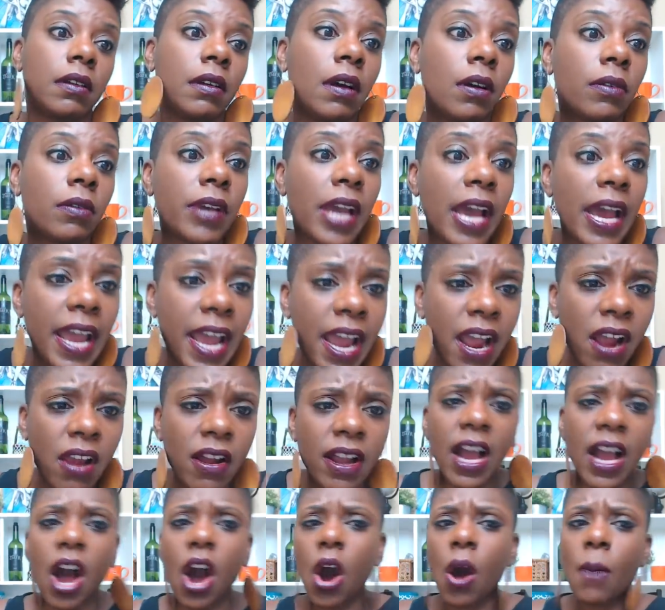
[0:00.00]
Okay,
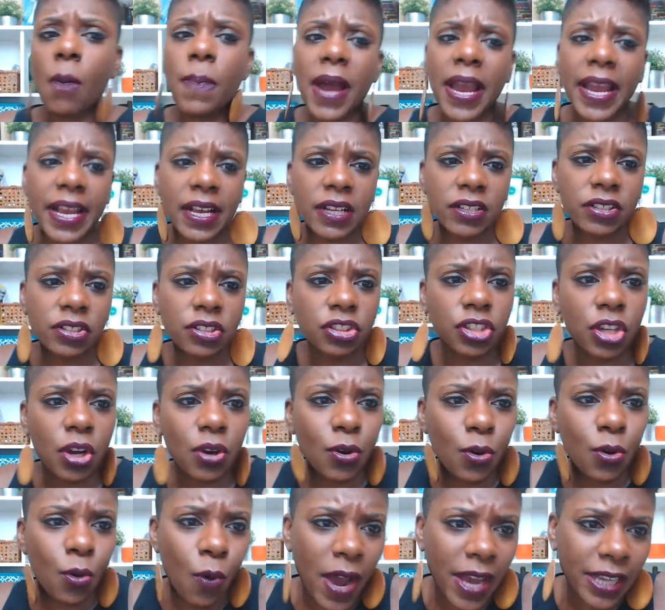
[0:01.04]
Eric, I hope I answered your
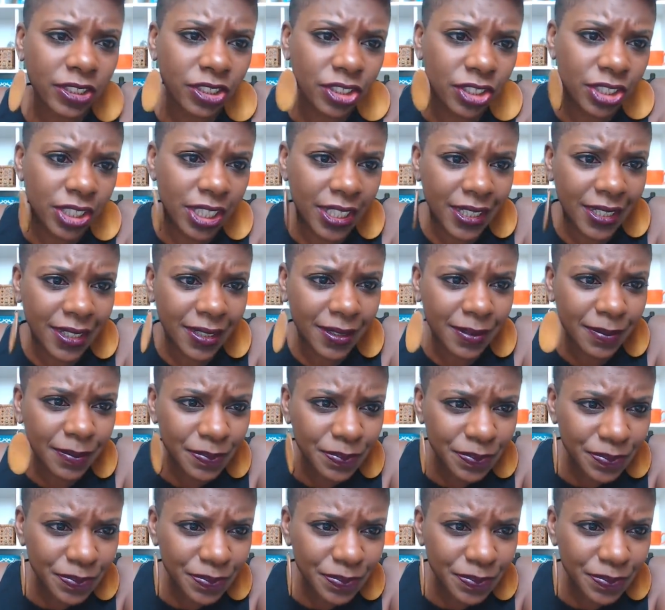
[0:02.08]
question.